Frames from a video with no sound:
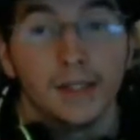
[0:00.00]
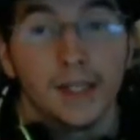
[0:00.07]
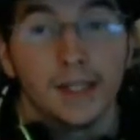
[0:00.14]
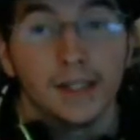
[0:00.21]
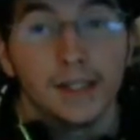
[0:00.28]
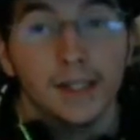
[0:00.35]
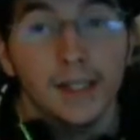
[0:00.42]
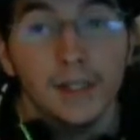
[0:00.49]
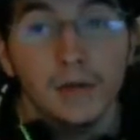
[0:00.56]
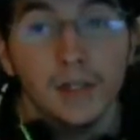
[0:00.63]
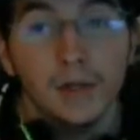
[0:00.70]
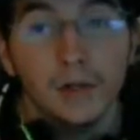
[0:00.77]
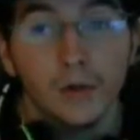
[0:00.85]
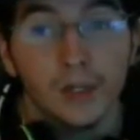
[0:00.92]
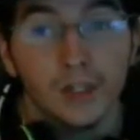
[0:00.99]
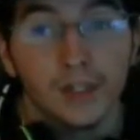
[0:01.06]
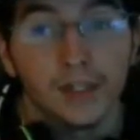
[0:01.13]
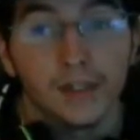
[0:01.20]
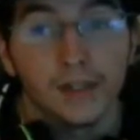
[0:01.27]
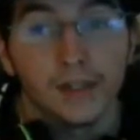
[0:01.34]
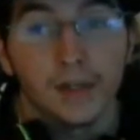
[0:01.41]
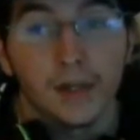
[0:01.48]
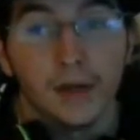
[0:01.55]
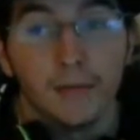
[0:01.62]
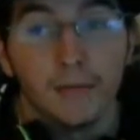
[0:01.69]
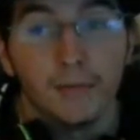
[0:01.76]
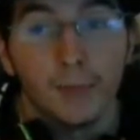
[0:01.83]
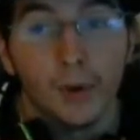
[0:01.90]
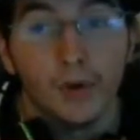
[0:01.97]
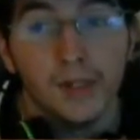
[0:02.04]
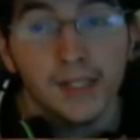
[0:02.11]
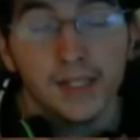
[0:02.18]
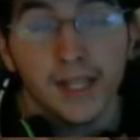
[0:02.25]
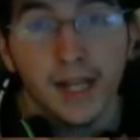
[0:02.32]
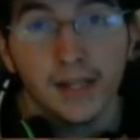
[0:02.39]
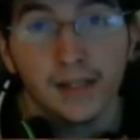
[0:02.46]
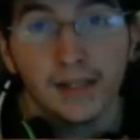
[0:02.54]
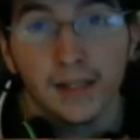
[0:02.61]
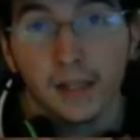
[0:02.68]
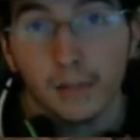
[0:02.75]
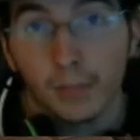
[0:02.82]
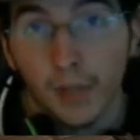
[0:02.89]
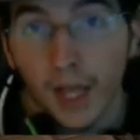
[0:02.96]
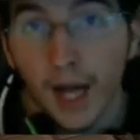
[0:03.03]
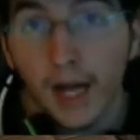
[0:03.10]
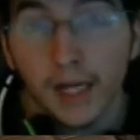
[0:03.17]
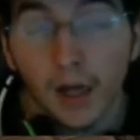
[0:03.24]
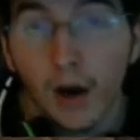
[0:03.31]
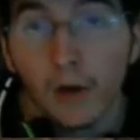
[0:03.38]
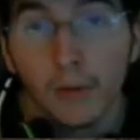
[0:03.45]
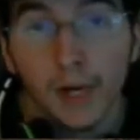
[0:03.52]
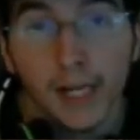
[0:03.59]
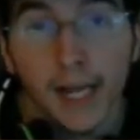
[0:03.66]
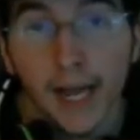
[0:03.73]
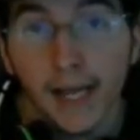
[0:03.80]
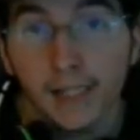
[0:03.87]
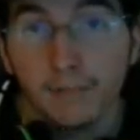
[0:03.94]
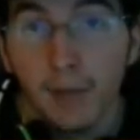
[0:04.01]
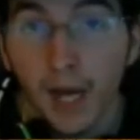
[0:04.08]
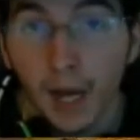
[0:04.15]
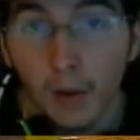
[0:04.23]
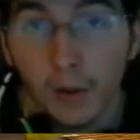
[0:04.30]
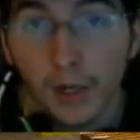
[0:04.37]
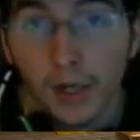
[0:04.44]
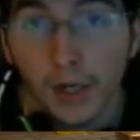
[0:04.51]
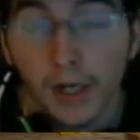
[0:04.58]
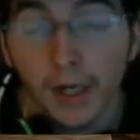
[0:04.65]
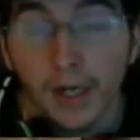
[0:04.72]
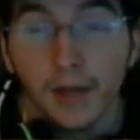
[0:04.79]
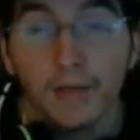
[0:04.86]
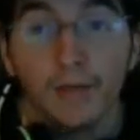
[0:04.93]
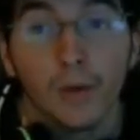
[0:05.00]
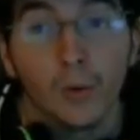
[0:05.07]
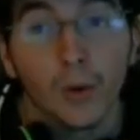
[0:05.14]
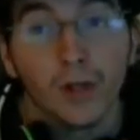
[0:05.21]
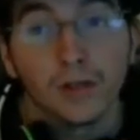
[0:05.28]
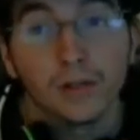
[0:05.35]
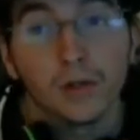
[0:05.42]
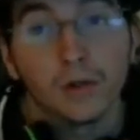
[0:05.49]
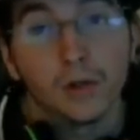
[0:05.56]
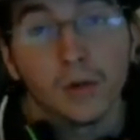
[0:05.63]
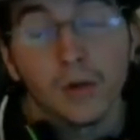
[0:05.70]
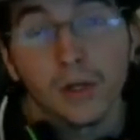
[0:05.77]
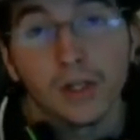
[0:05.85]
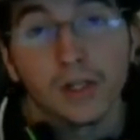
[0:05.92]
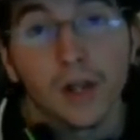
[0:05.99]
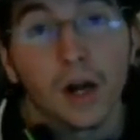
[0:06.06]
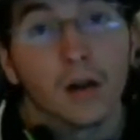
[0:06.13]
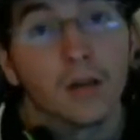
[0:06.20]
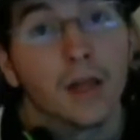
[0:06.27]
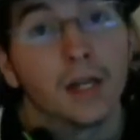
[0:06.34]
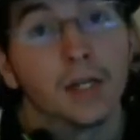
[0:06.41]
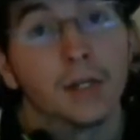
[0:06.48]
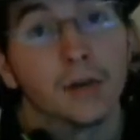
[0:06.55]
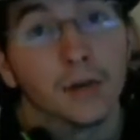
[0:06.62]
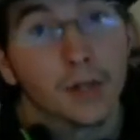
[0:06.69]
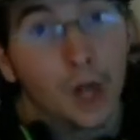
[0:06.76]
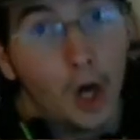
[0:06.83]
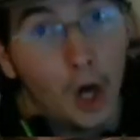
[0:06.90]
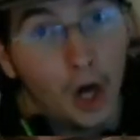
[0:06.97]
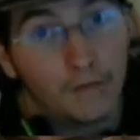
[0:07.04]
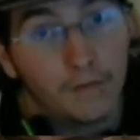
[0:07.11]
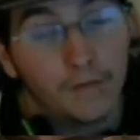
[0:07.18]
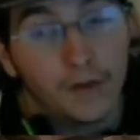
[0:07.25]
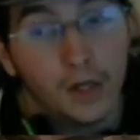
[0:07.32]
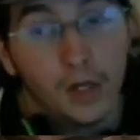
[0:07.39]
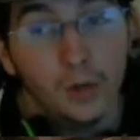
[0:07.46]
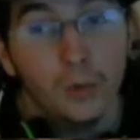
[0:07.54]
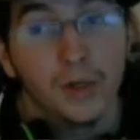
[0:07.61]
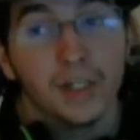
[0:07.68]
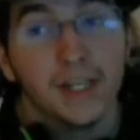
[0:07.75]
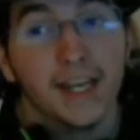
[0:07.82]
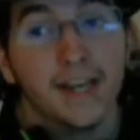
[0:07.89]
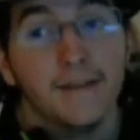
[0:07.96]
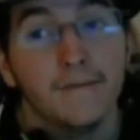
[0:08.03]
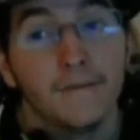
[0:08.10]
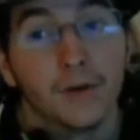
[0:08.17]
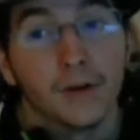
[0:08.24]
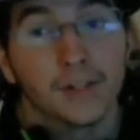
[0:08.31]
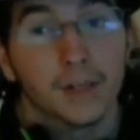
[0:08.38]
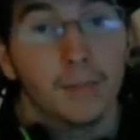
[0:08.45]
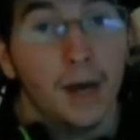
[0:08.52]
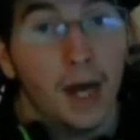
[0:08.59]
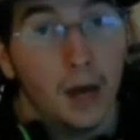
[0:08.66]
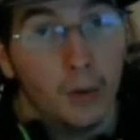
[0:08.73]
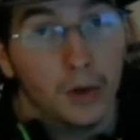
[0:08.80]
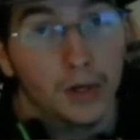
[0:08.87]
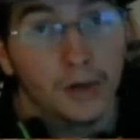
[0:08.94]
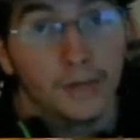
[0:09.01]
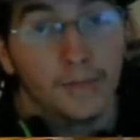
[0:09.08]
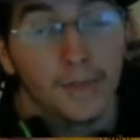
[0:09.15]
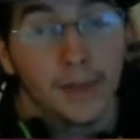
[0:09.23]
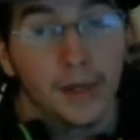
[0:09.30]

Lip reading: Since these 2 torches both sense that the block already has power, the redstone torches are then turned off, which inverts the power.